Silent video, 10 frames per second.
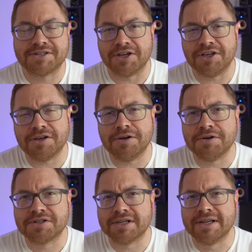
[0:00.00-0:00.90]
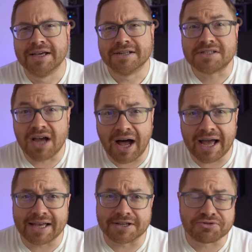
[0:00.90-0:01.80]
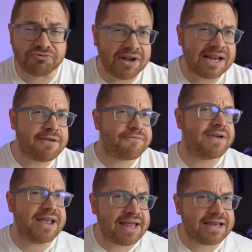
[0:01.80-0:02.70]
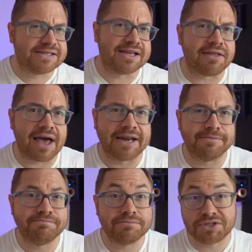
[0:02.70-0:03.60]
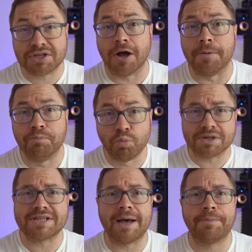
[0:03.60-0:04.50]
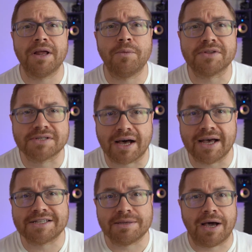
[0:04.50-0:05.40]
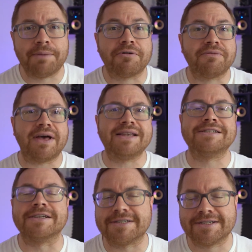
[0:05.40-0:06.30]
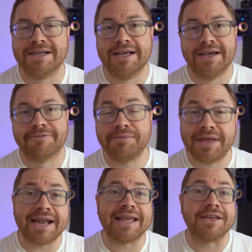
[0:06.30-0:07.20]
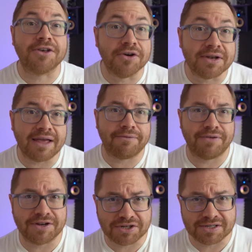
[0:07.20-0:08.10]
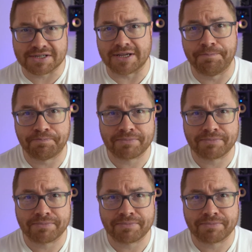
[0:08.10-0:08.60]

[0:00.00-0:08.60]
to use, and tyres really feed into that. So what's happening with tyres that might prevent us from getting good efficiency?